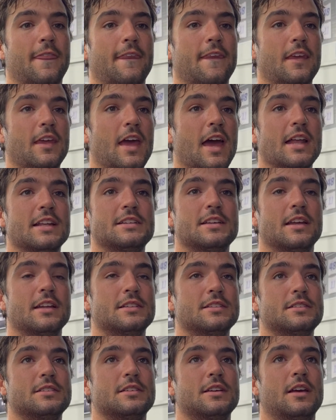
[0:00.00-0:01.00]
Yeah,
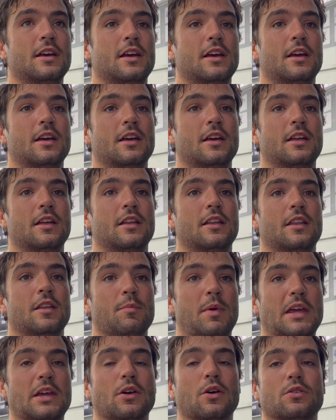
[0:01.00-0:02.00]
it's the
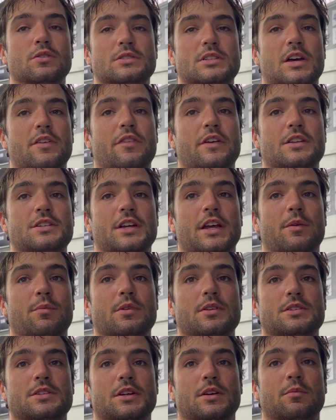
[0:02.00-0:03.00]
main goal is definitely
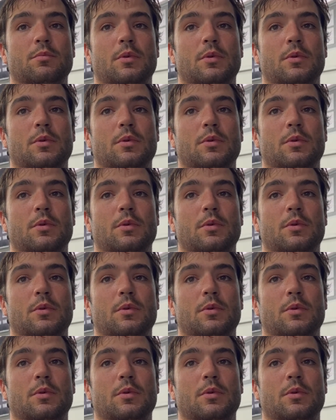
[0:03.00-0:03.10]
championship,